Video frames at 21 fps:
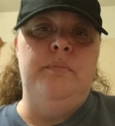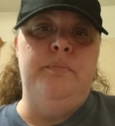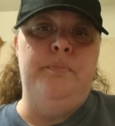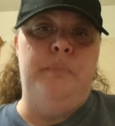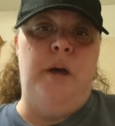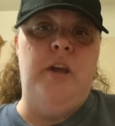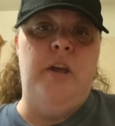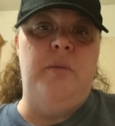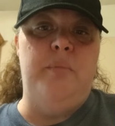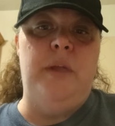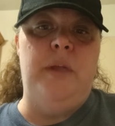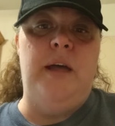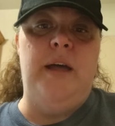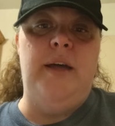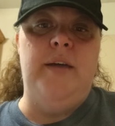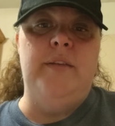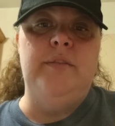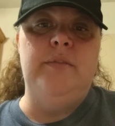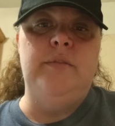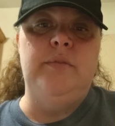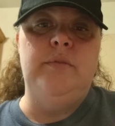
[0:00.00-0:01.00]
Bottom
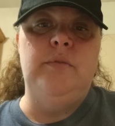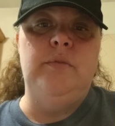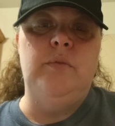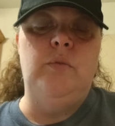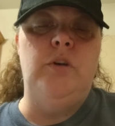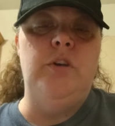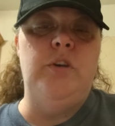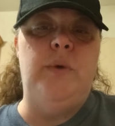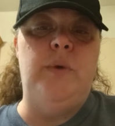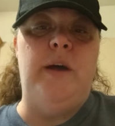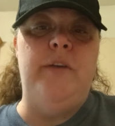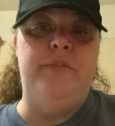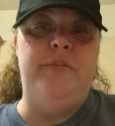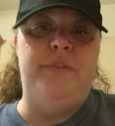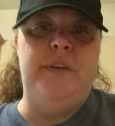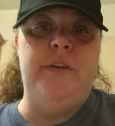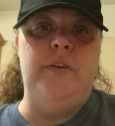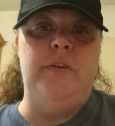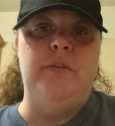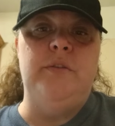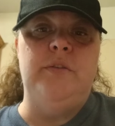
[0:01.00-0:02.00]
line, what do I
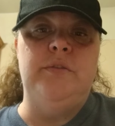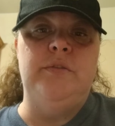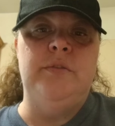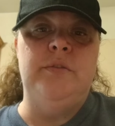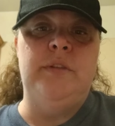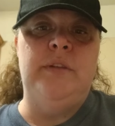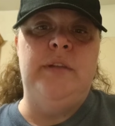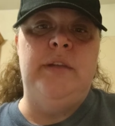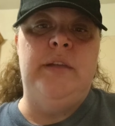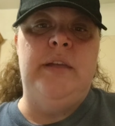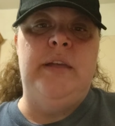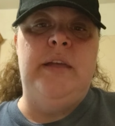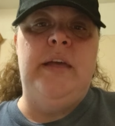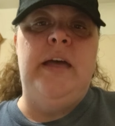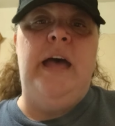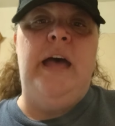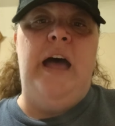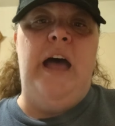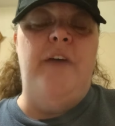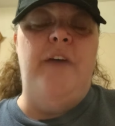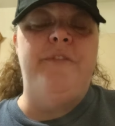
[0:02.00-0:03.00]
feel?
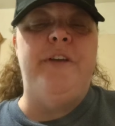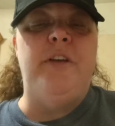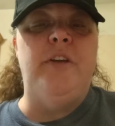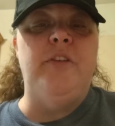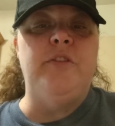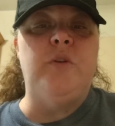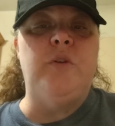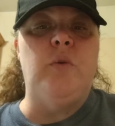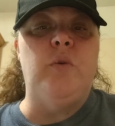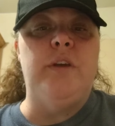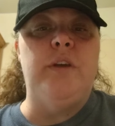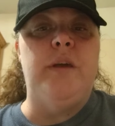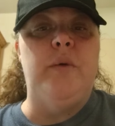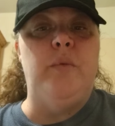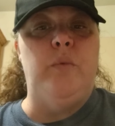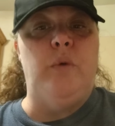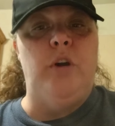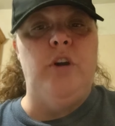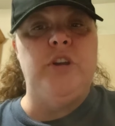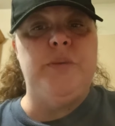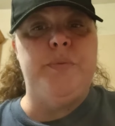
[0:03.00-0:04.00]
I feel it's going to get
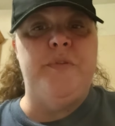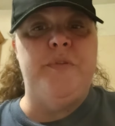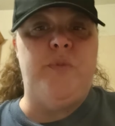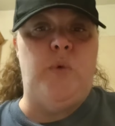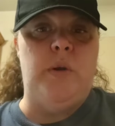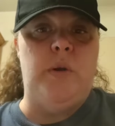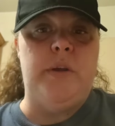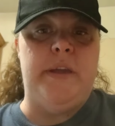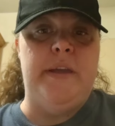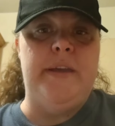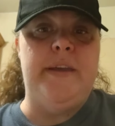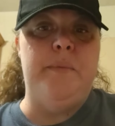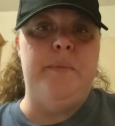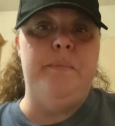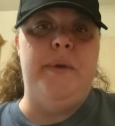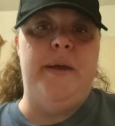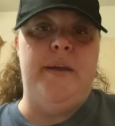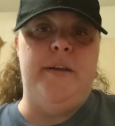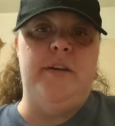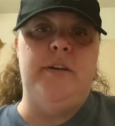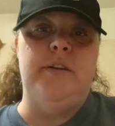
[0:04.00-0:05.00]
worse before it can get
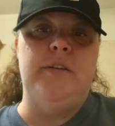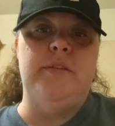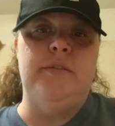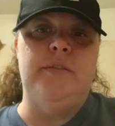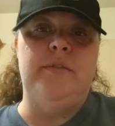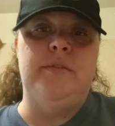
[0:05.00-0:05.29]
better.